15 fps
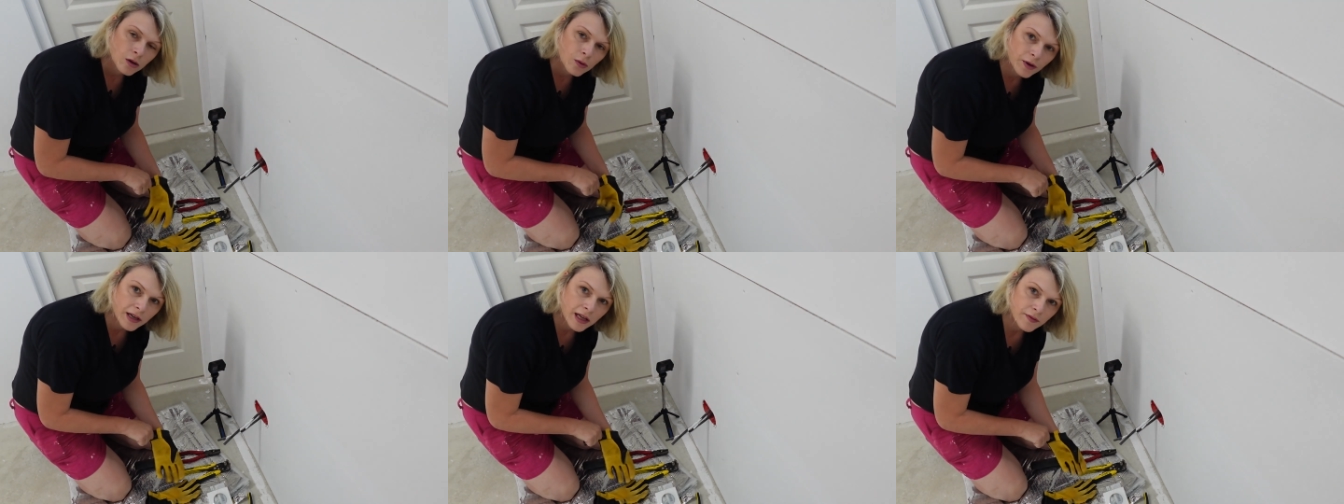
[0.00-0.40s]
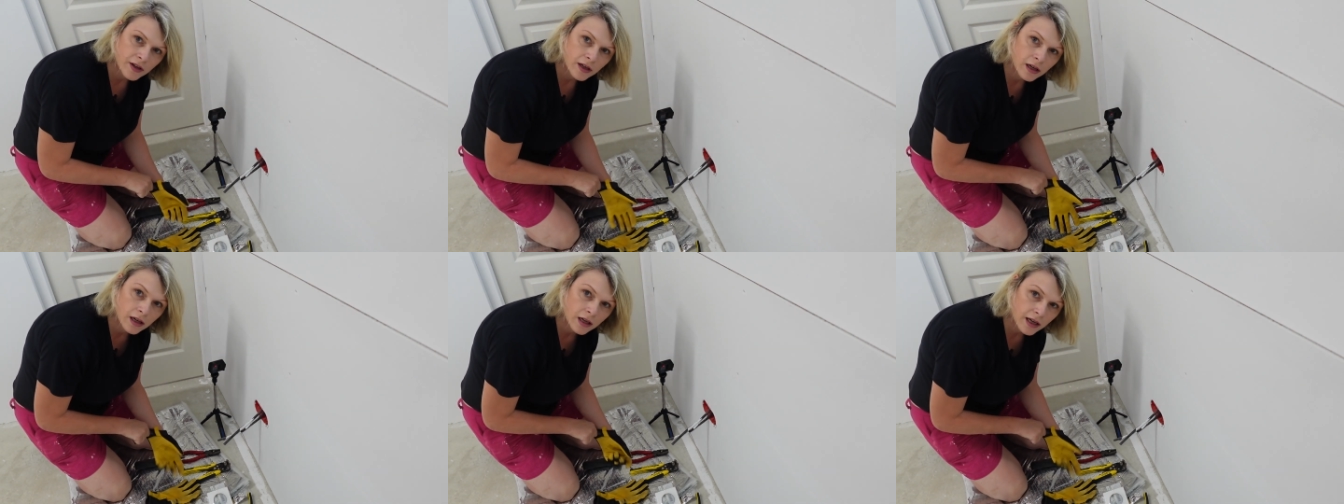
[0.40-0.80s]

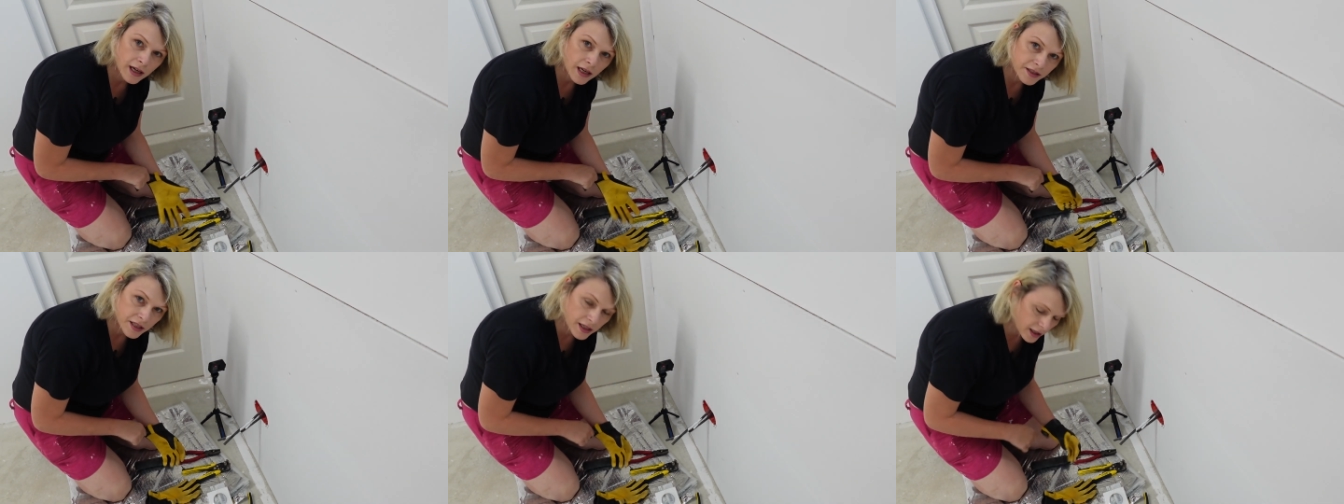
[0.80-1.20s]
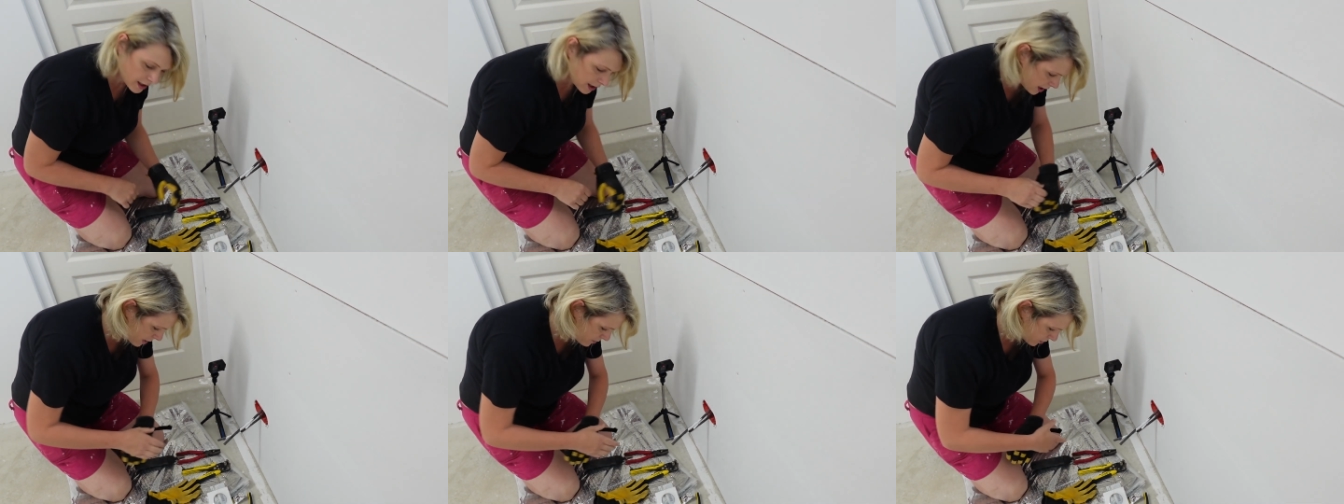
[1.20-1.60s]
whenever cutting
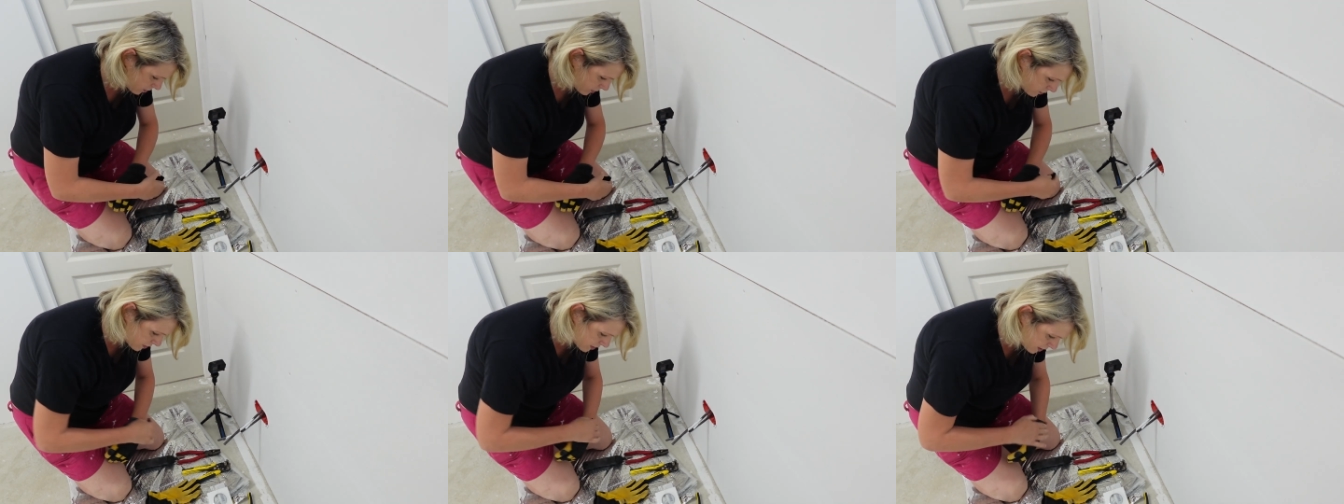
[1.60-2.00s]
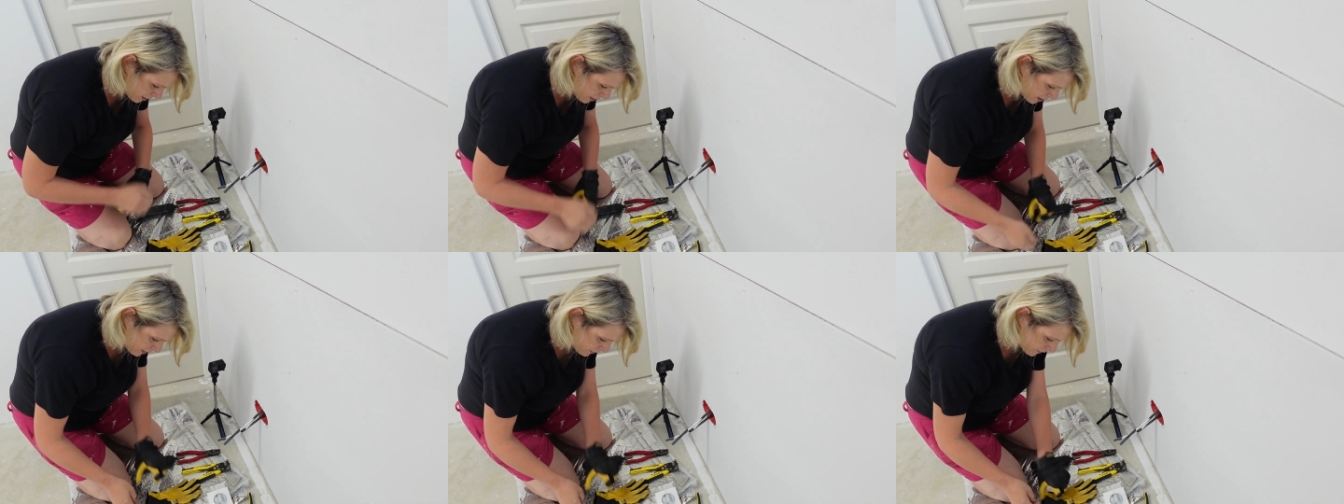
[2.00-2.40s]
cable with a
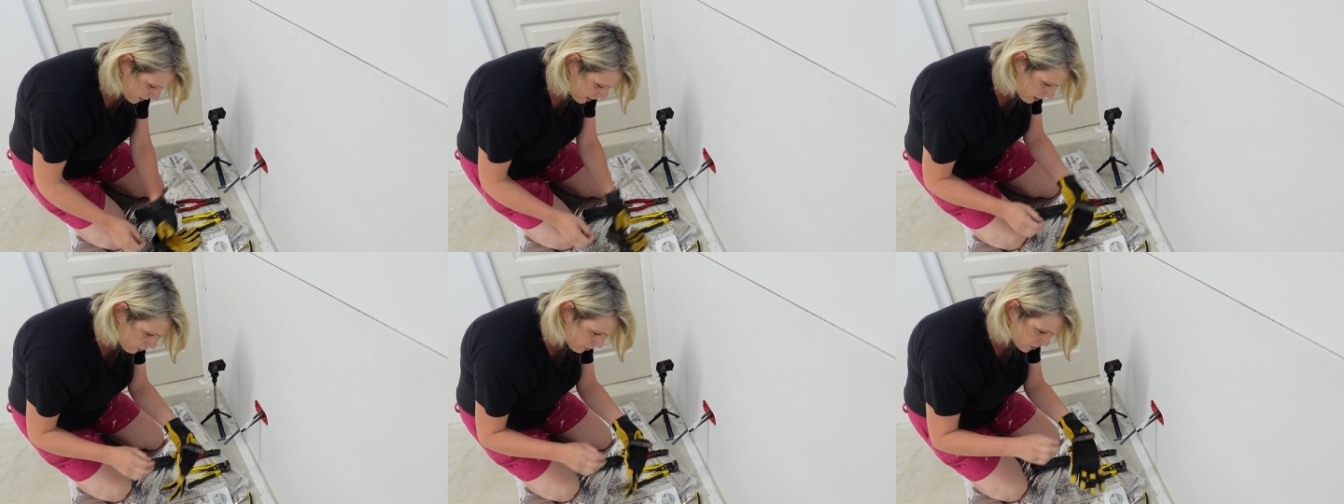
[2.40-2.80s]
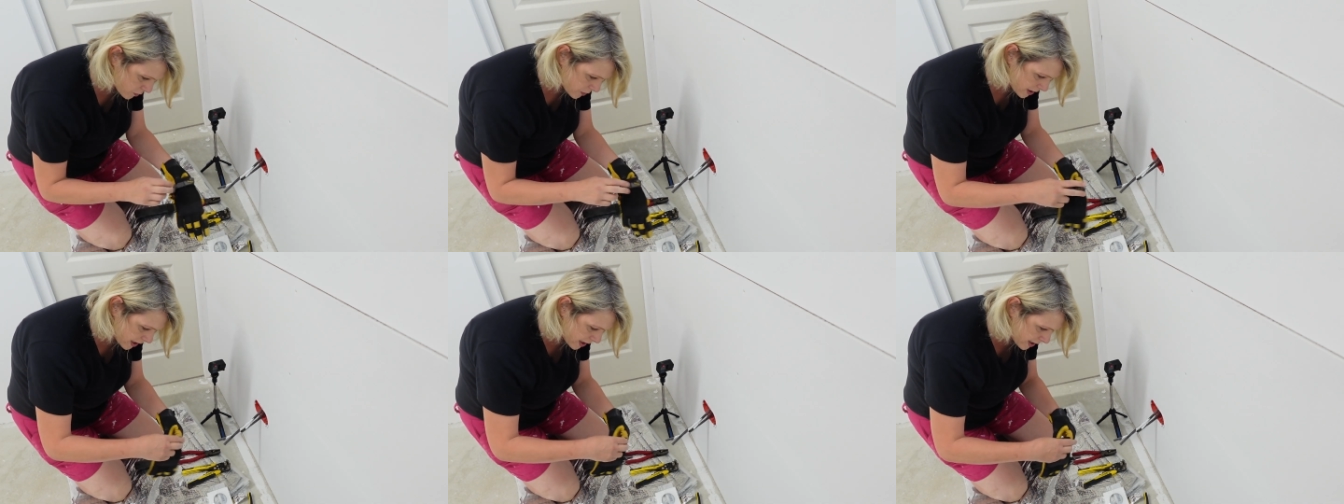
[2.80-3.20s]
knife, I always
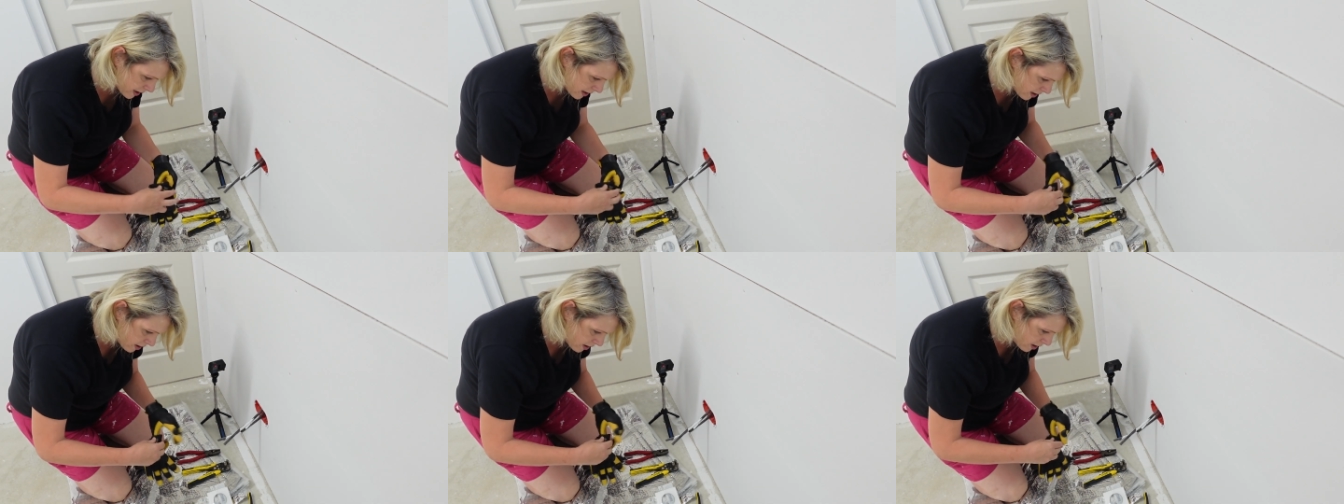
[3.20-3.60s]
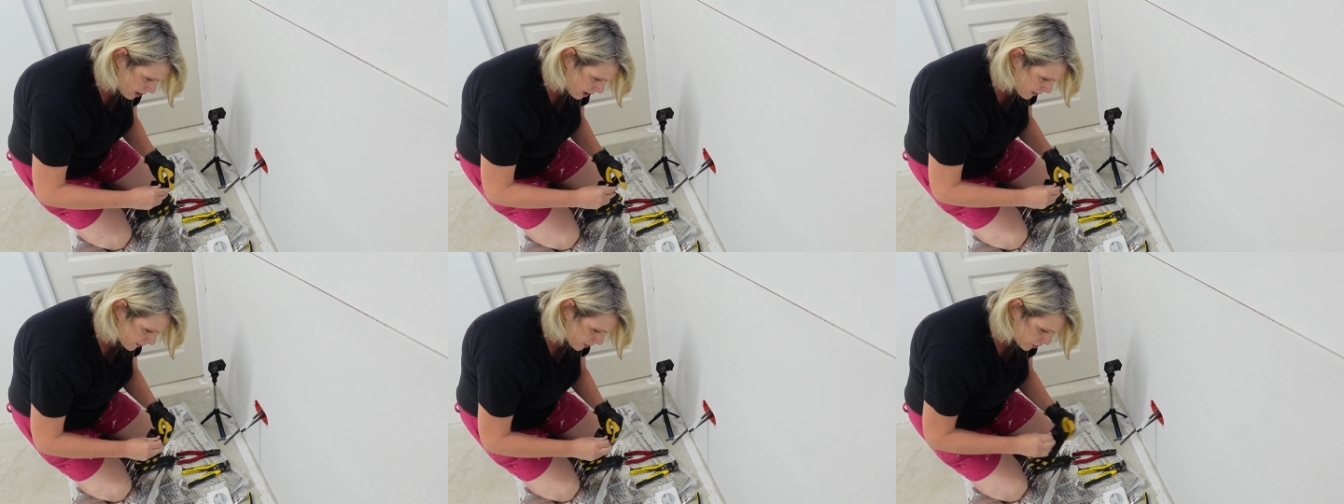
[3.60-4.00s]
wear
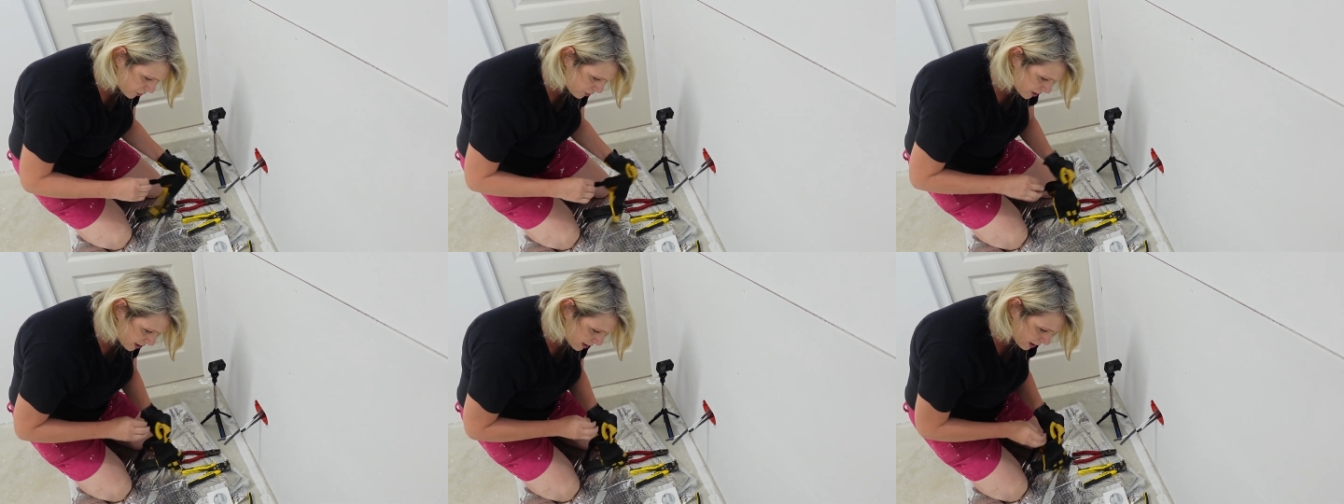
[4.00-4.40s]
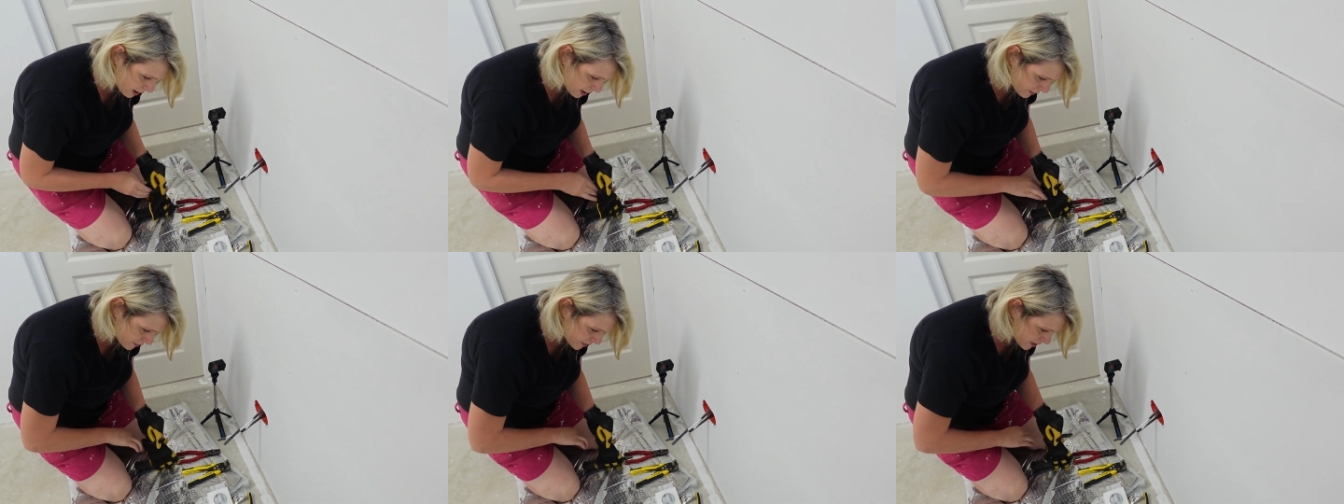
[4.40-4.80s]
heavy duty
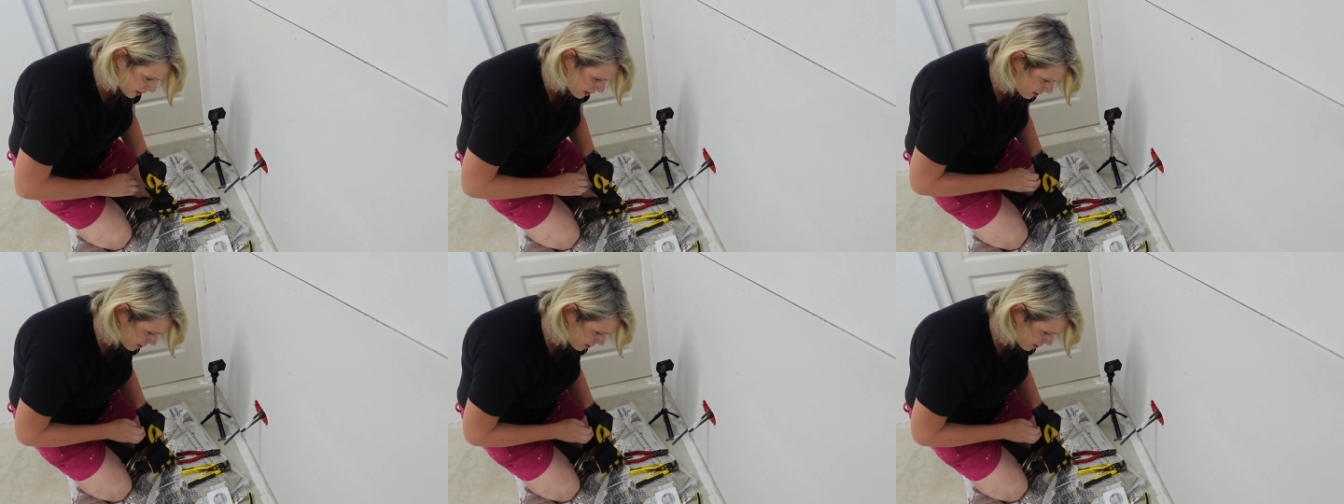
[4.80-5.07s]
gloves.